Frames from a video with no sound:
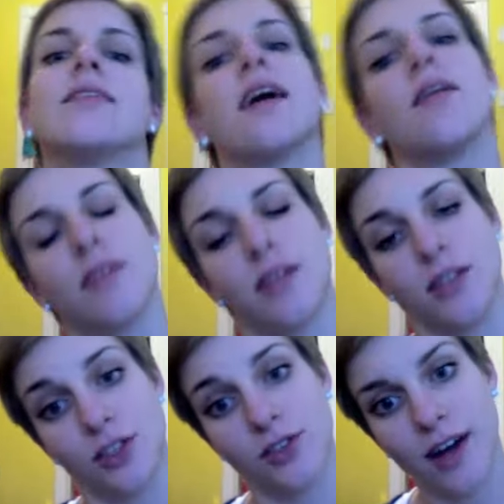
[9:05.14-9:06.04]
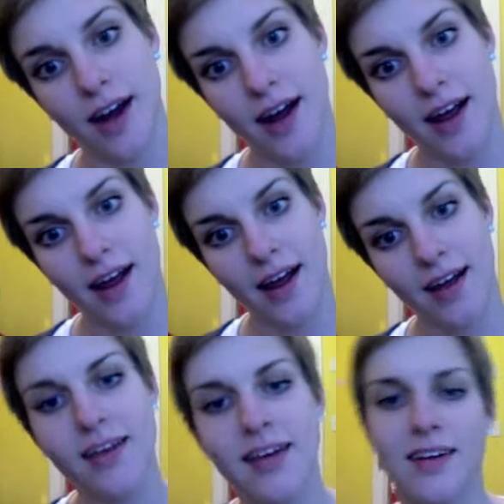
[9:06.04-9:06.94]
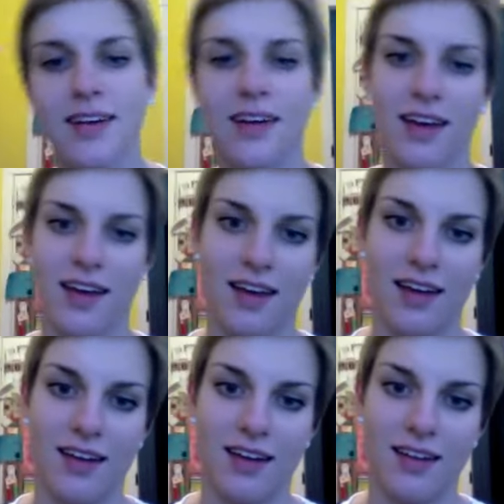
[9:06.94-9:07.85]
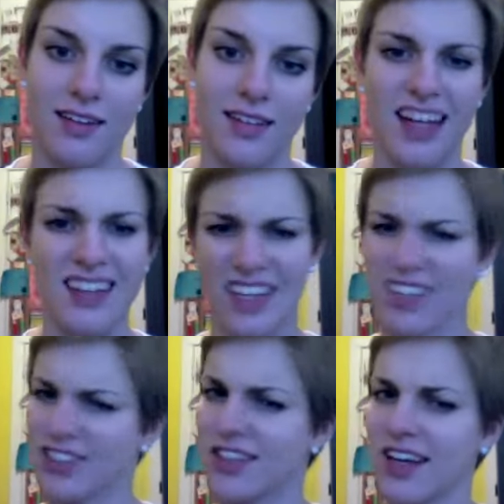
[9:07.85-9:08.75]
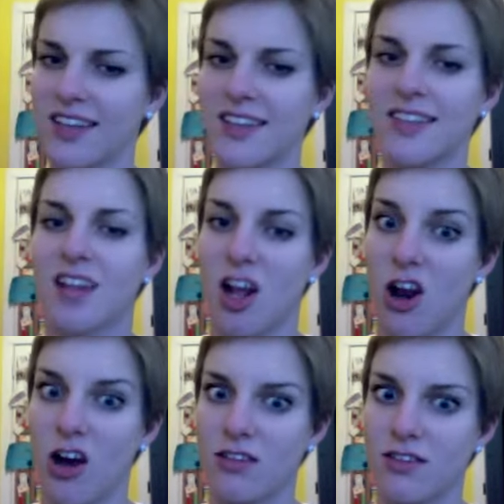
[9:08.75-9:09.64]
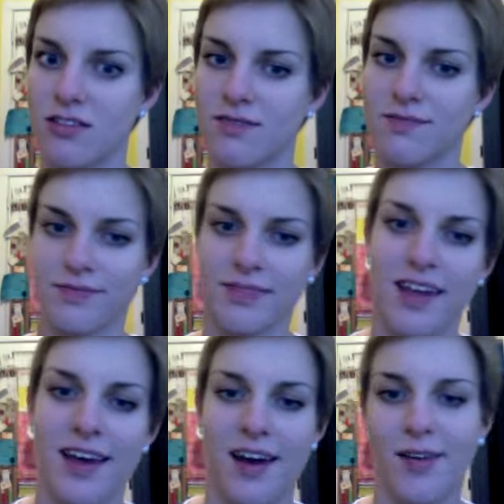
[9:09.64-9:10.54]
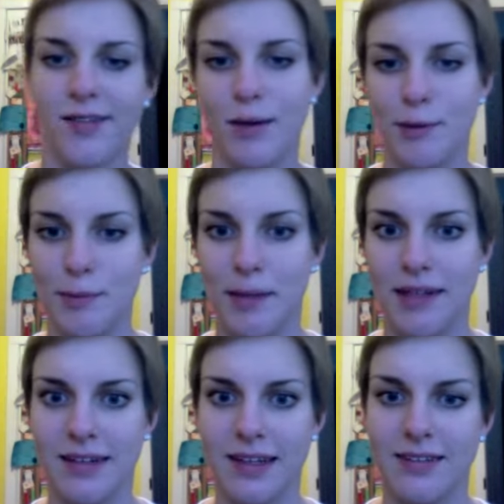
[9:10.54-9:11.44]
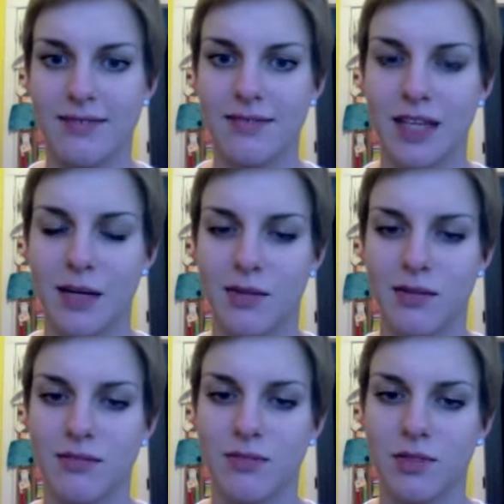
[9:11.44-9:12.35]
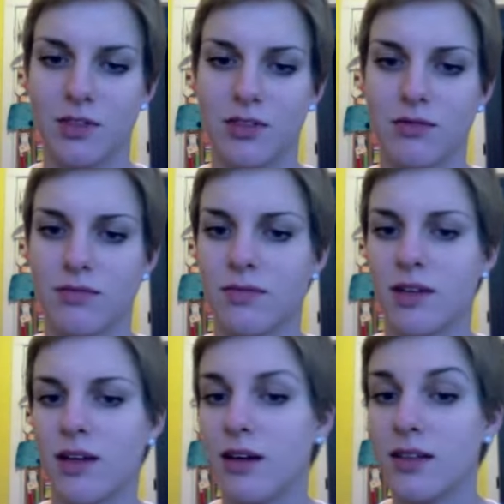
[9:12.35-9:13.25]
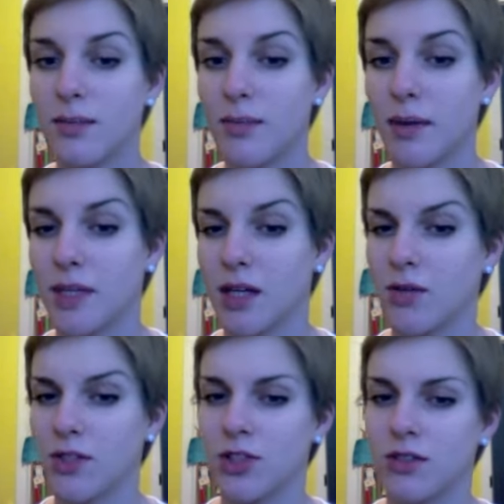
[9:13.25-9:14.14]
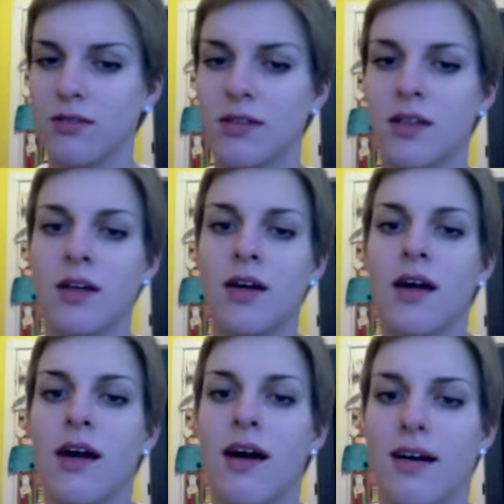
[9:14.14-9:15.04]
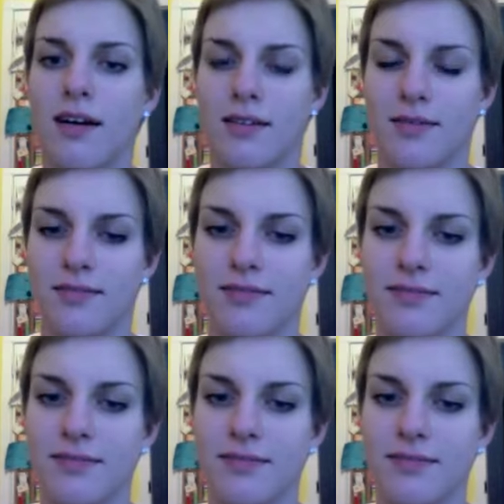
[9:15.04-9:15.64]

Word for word: I run track. And I like to exercise a lot. I don't know, keeps me mentally stable, which sometimes I question. Um,